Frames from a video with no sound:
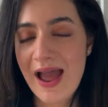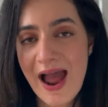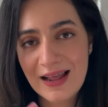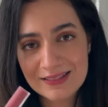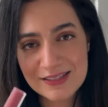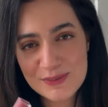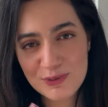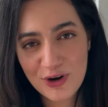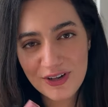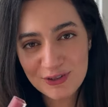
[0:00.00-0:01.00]
And this
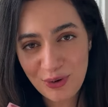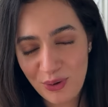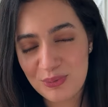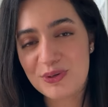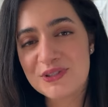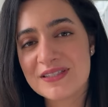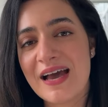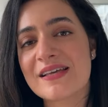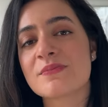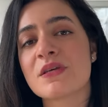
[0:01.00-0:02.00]
product almost
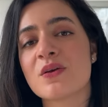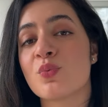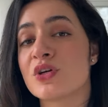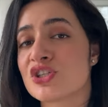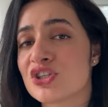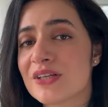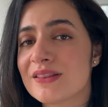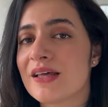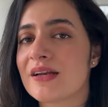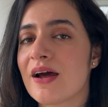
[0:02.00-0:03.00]
has me wishing
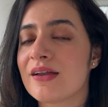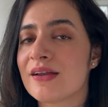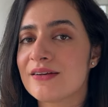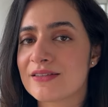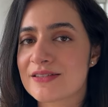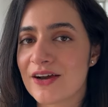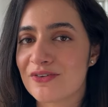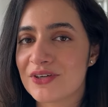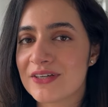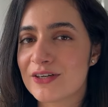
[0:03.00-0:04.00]
that I had
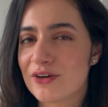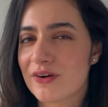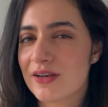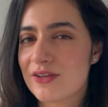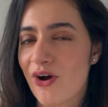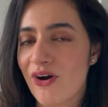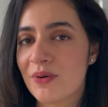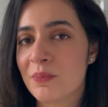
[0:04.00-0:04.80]
discovered it early on,